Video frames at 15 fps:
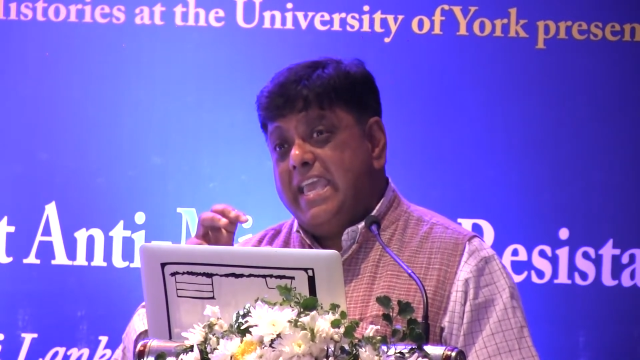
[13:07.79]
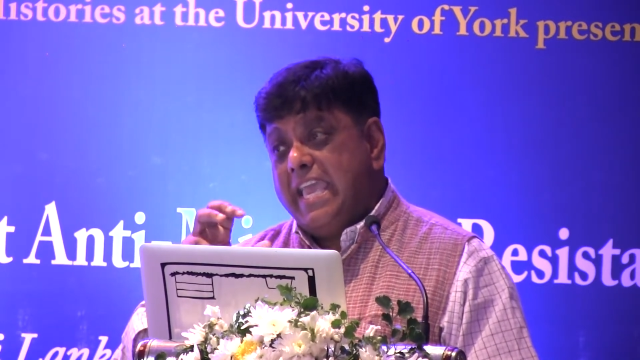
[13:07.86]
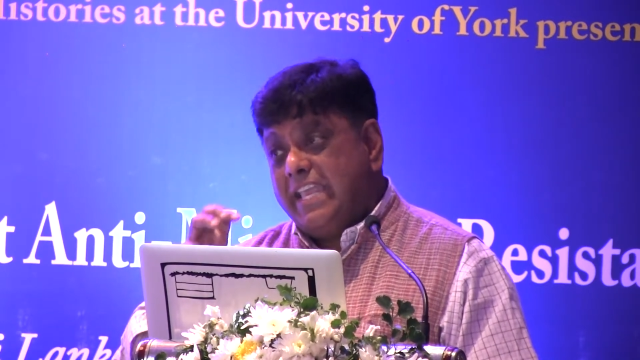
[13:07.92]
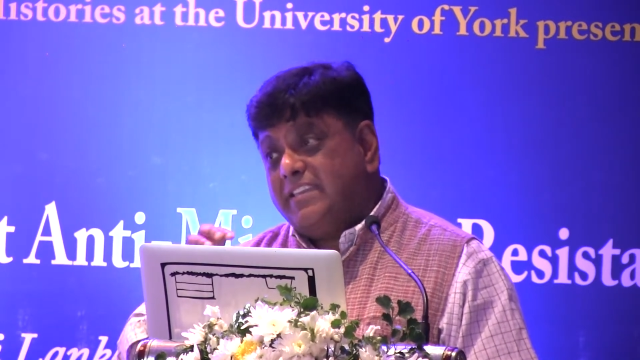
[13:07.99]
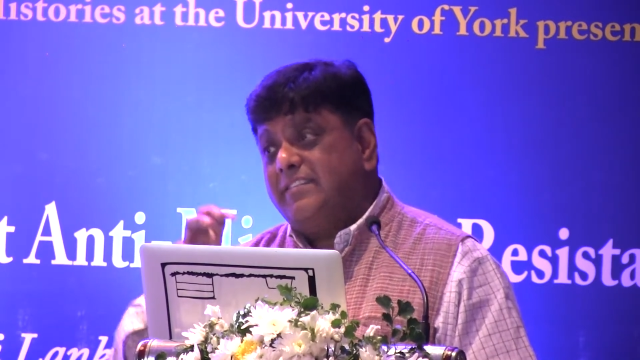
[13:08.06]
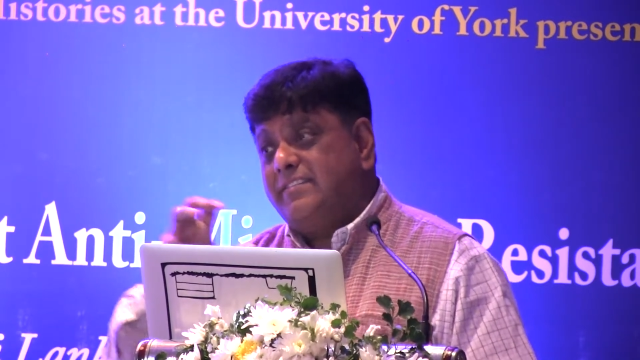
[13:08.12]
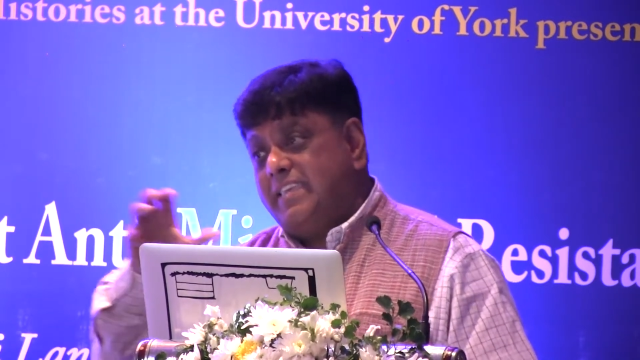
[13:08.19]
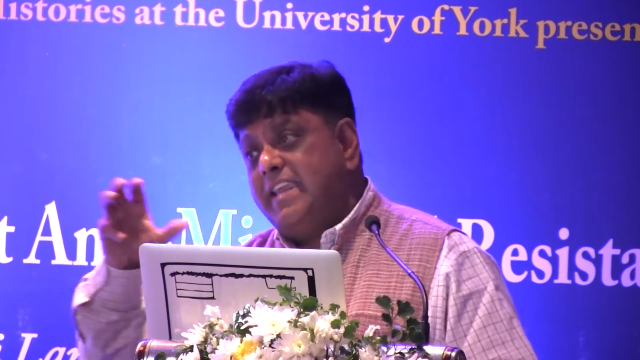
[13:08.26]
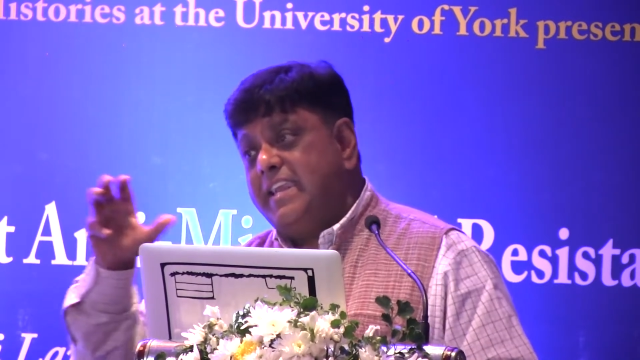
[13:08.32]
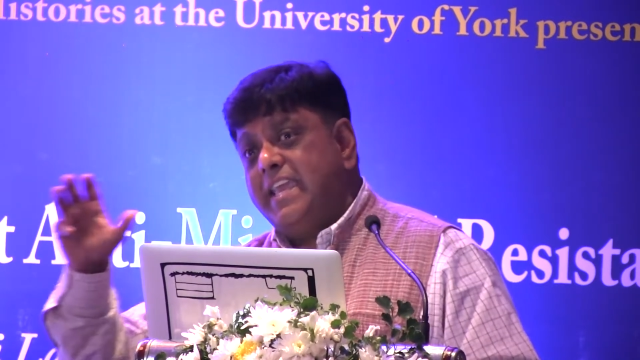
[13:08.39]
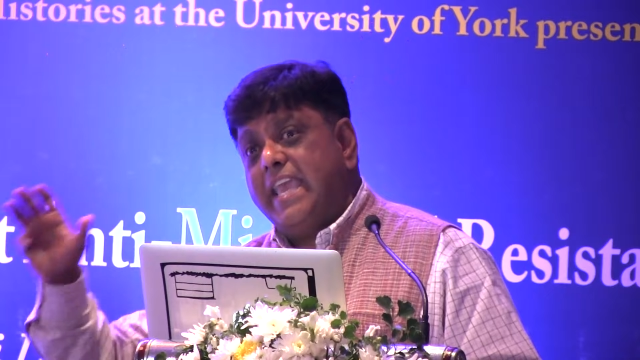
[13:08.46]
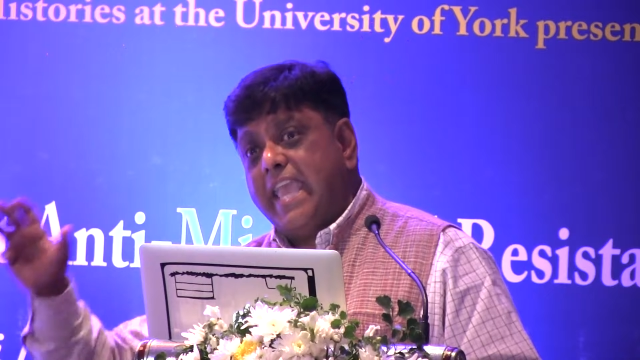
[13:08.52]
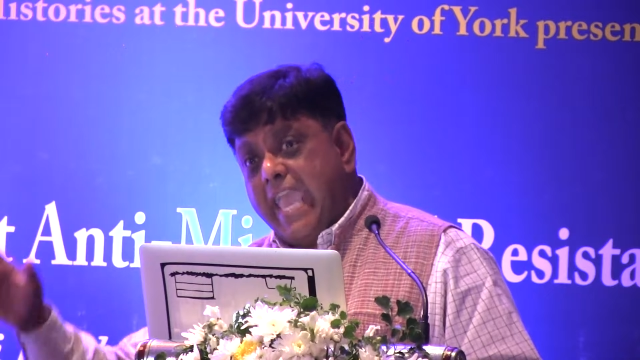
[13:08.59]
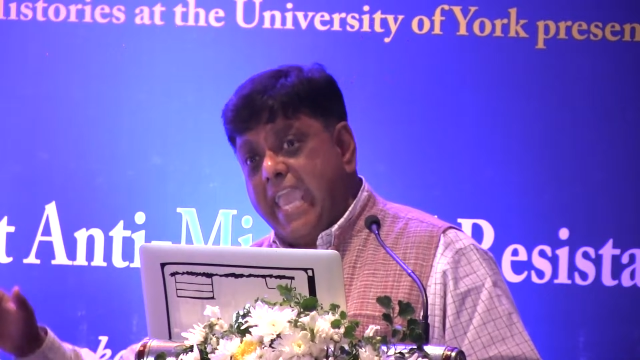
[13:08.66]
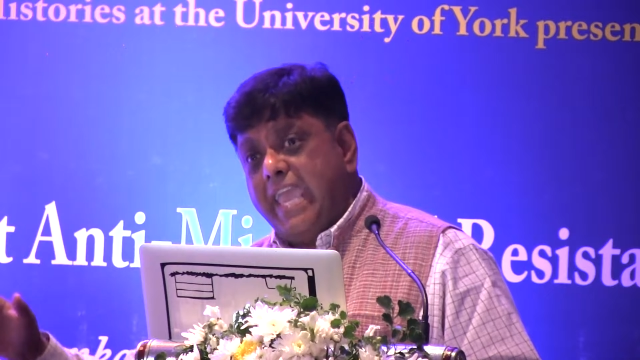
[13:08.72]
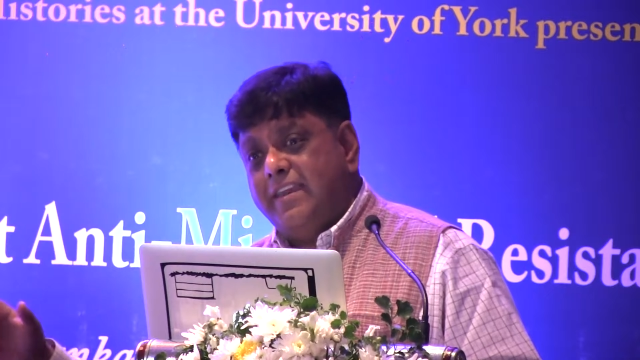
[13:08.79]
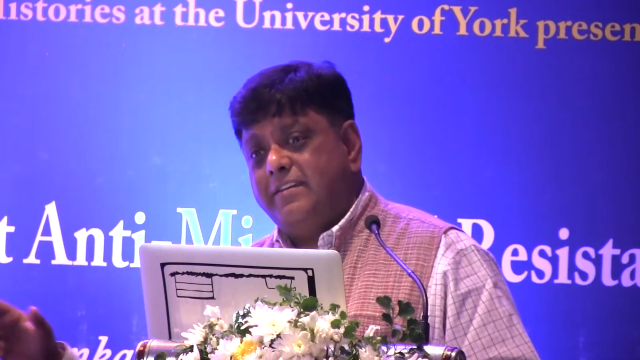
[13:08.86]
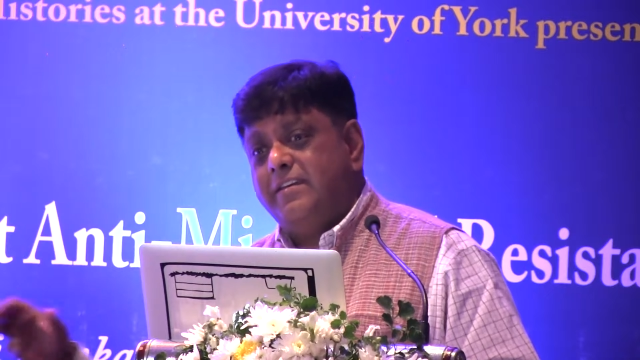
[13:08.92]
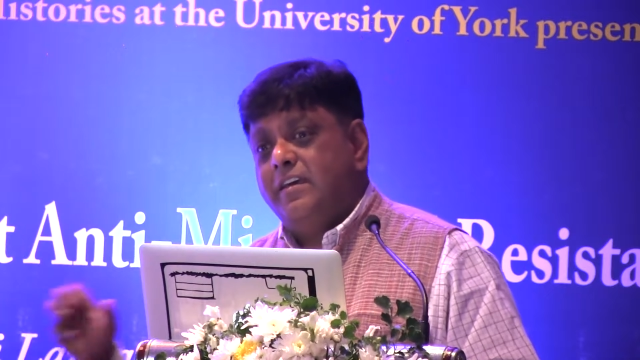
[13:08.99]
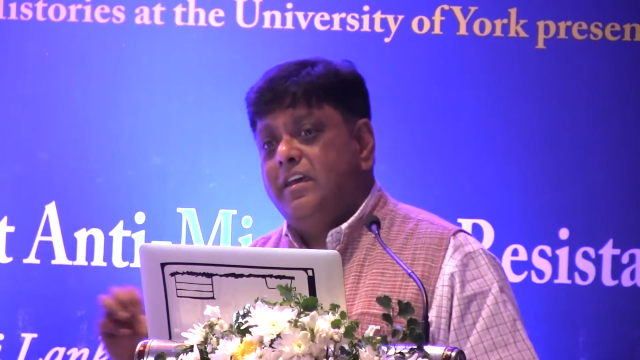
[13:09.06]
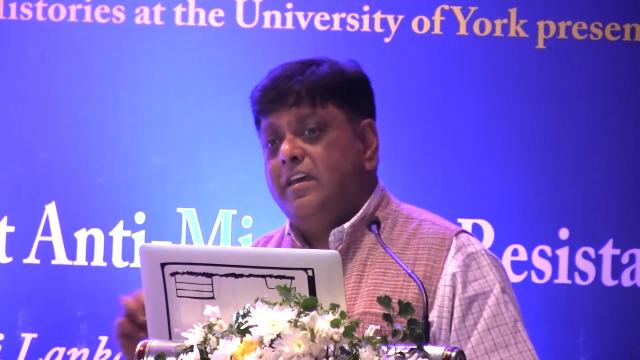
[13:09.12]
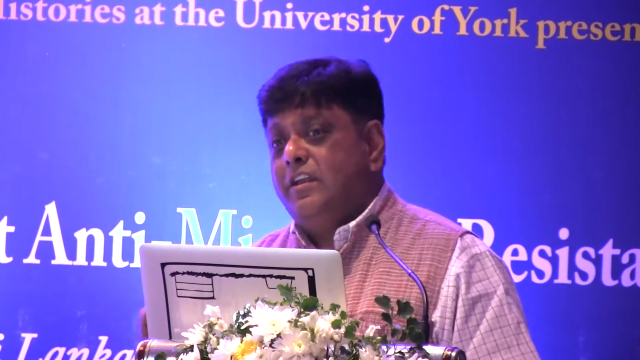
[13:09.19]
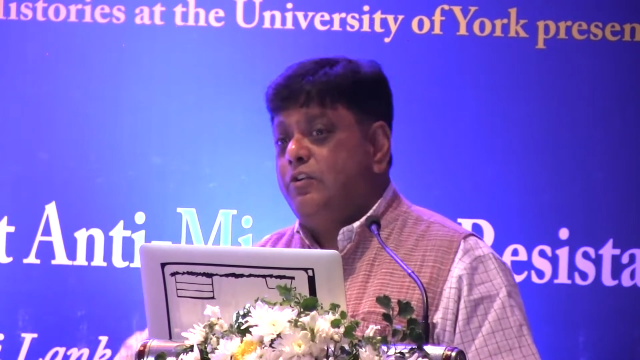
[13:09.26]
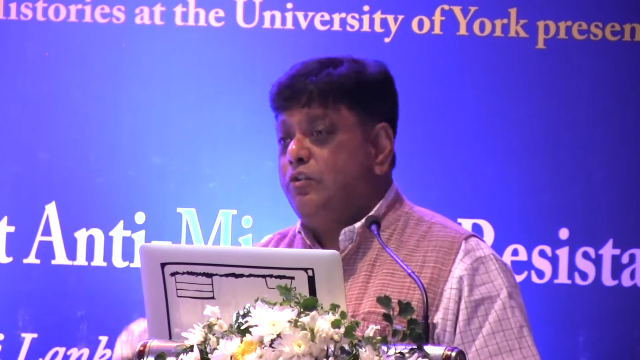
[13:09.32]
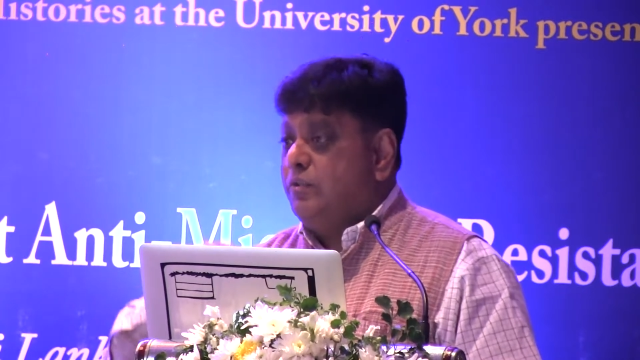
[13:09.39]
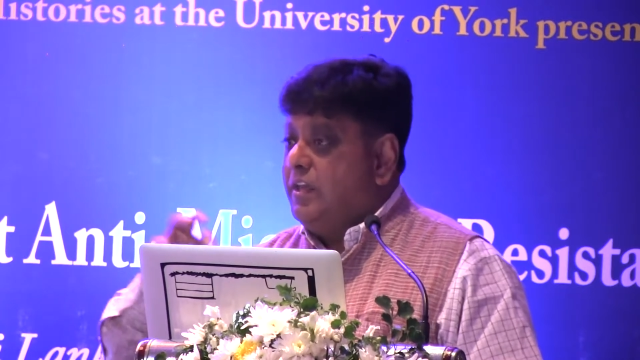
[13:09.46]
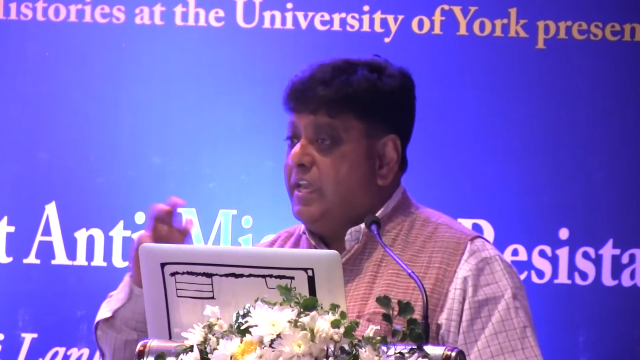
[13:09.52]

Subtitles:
it is sending aid to